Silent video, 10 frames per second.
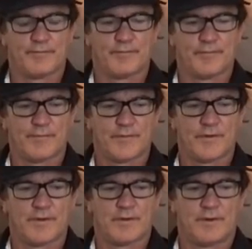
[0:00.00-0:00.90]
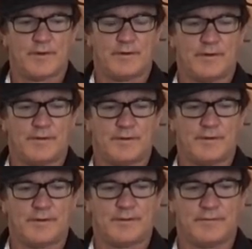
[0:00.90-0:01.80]

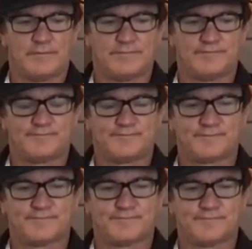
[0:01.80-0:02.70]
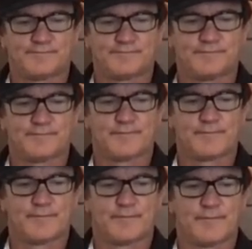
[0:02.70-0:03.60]

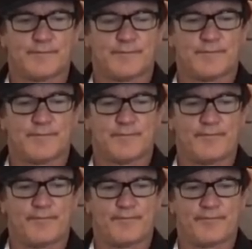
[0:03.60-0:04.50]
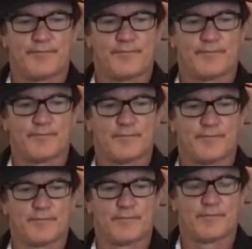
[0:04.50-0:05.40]
The person shown says nothing.